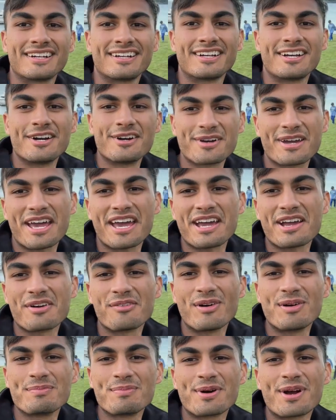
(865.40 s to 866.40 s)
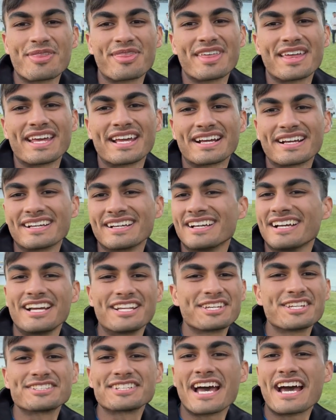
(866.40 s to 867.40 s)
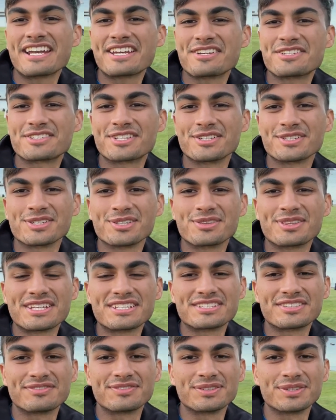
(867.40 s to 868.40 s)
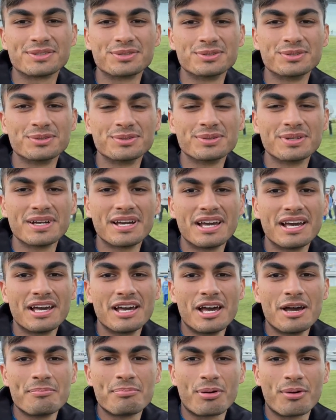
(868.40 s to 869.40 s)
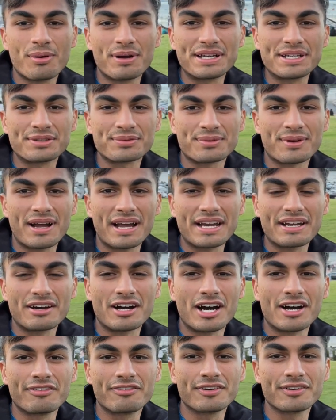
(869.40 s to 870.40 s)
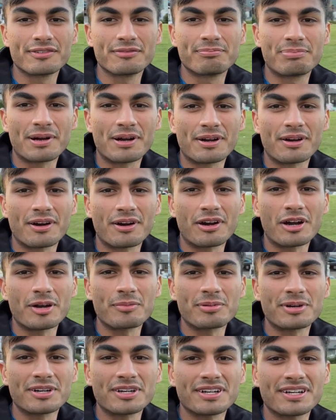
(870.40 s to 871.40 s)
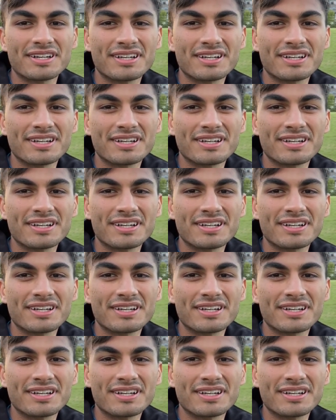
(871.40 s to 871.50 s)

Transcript: Okay, one more thing. Just had to show you this view point right off of Bar Harbor.